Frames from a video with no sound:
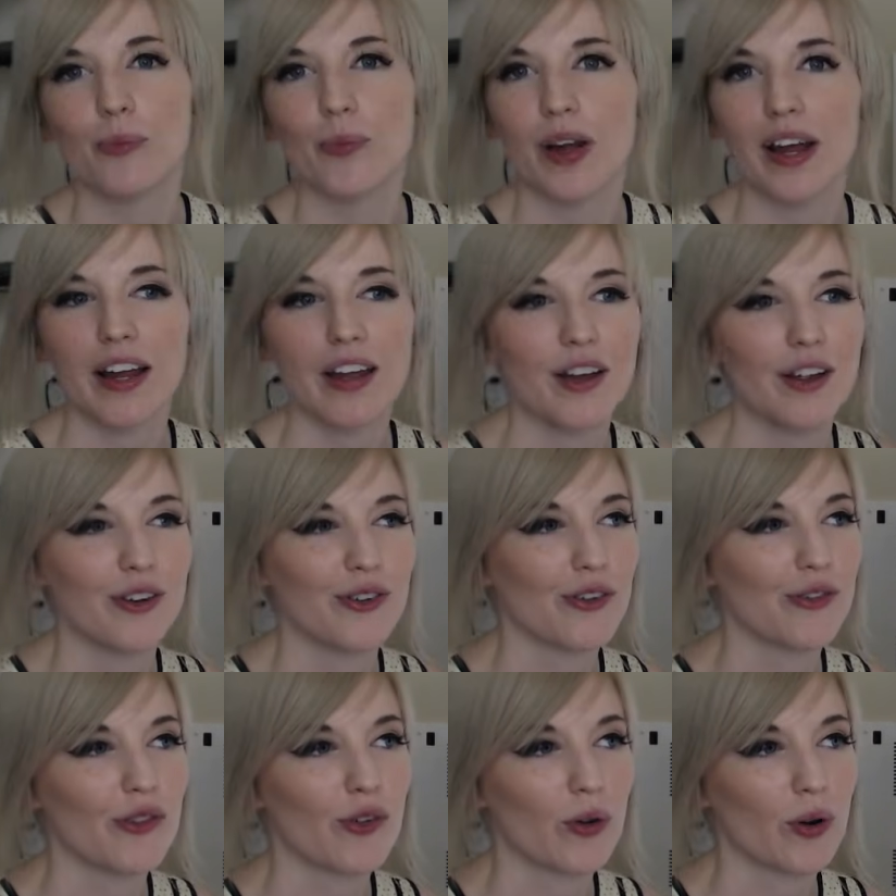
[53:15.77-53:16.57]
and
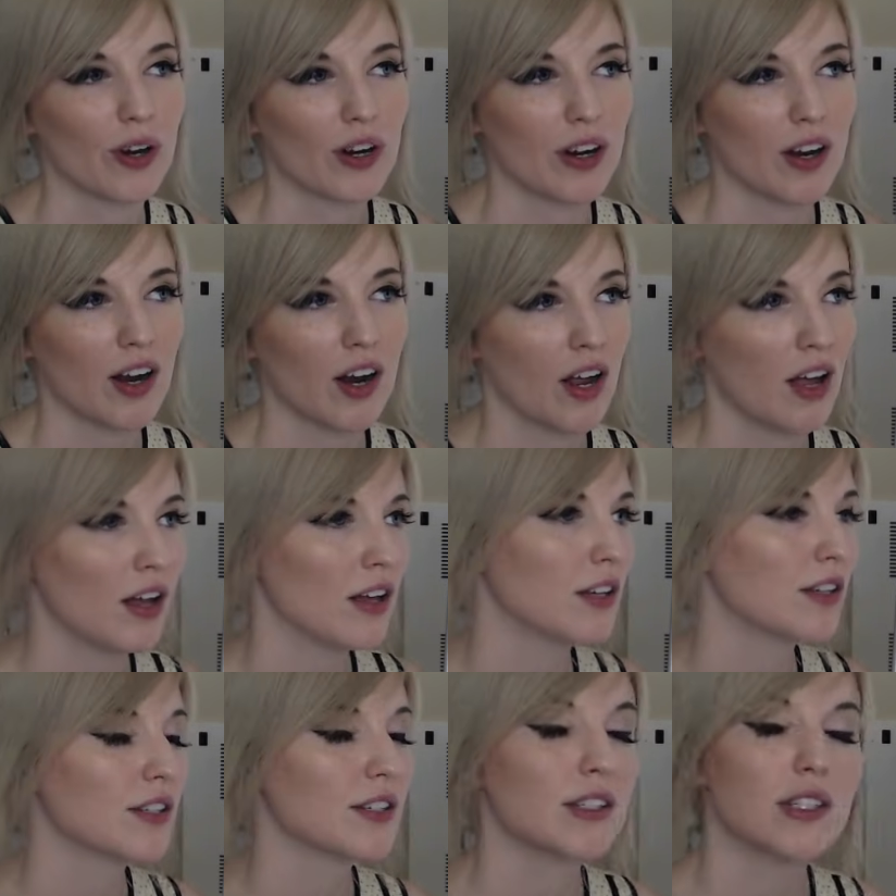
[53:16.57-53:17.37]
for
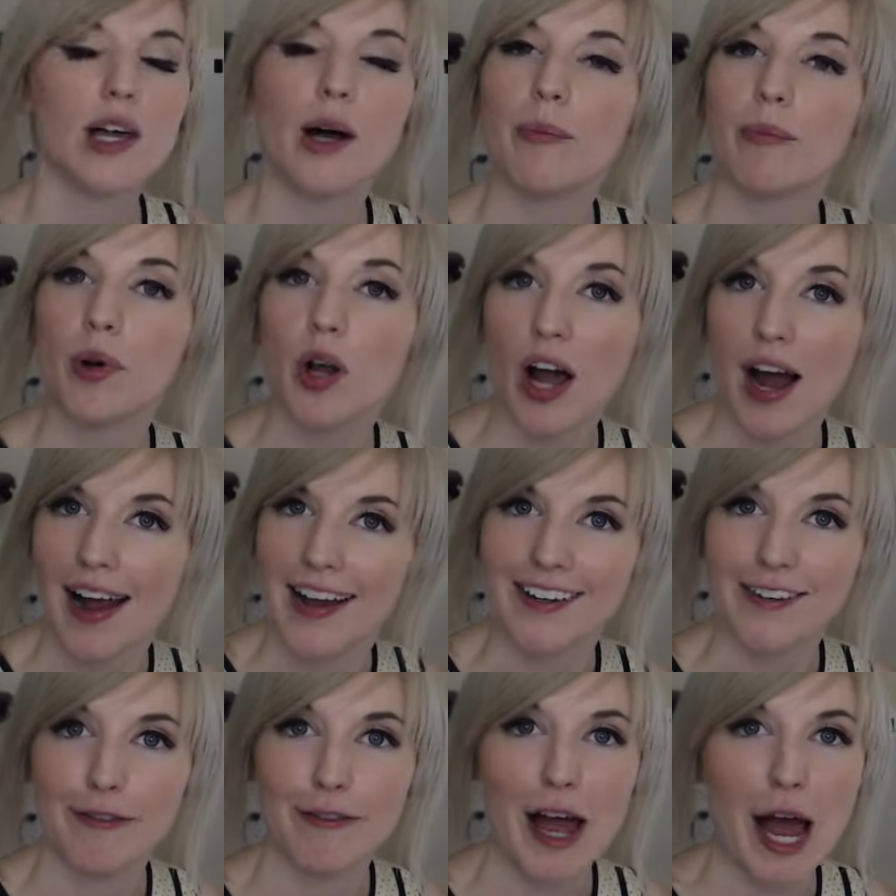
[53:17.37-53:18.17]
some
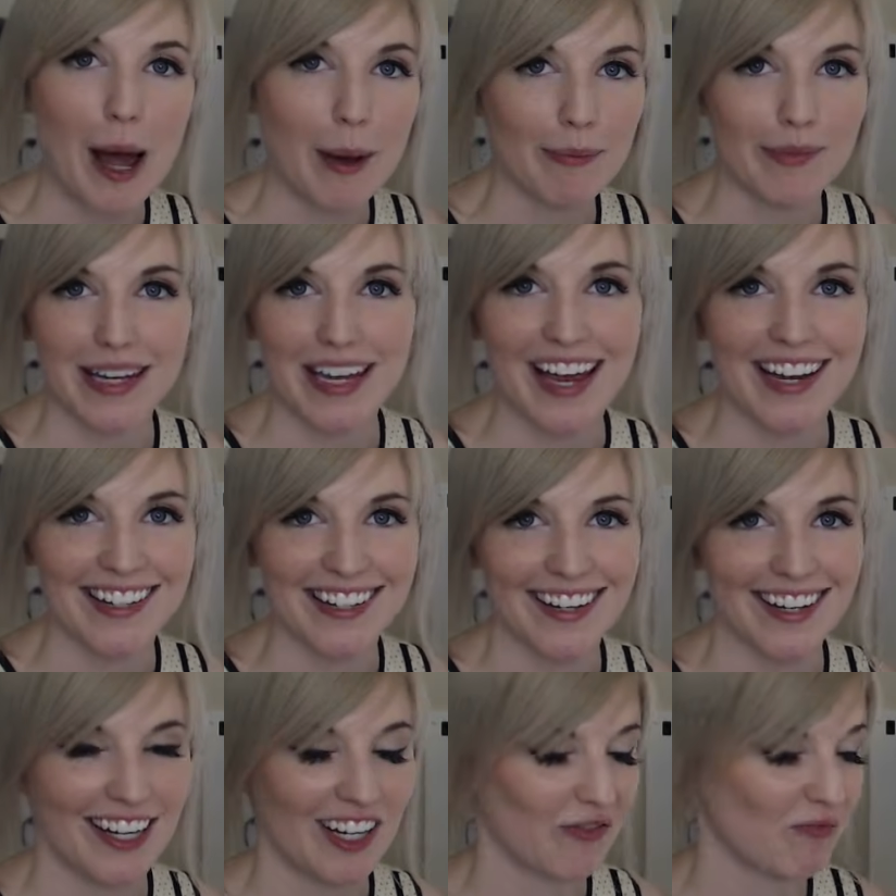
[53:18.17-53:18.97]
kind of happy
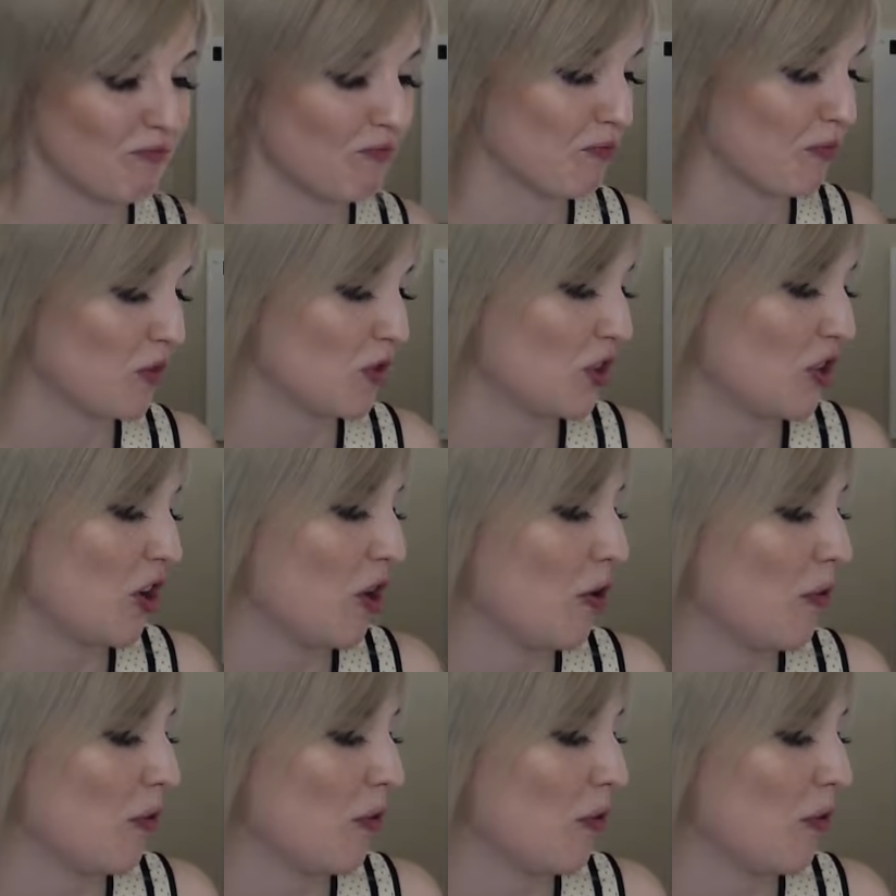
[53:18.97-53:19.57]
ending. So